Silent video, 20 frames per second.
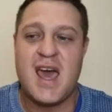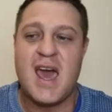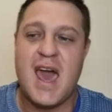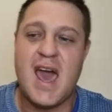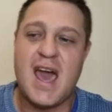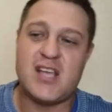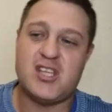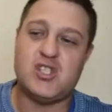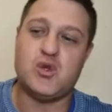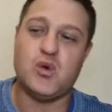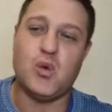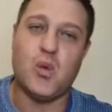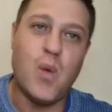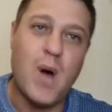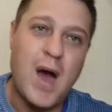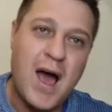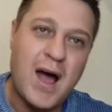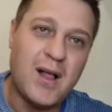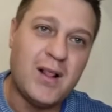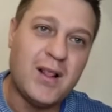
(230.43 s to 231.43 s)
as
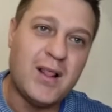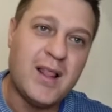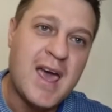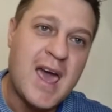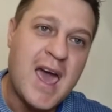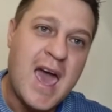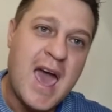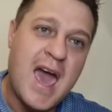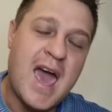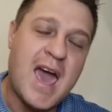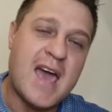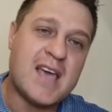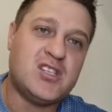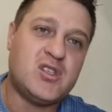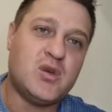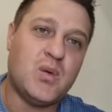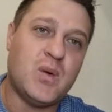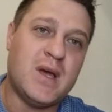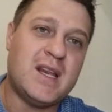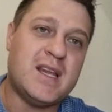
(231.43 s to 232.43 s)
well
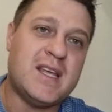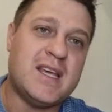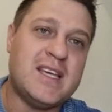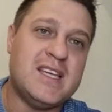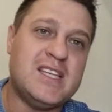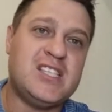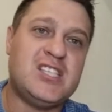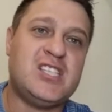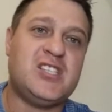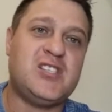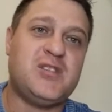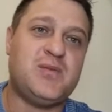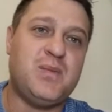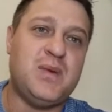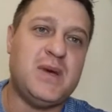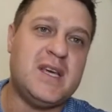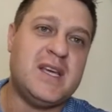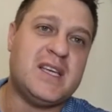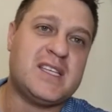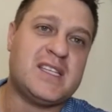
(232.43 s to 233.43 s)
as when he
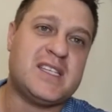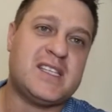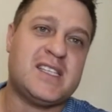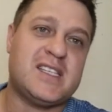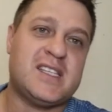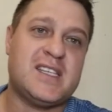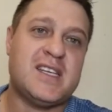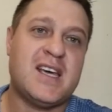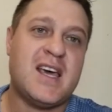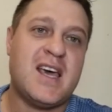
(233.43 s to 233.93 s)
speaks.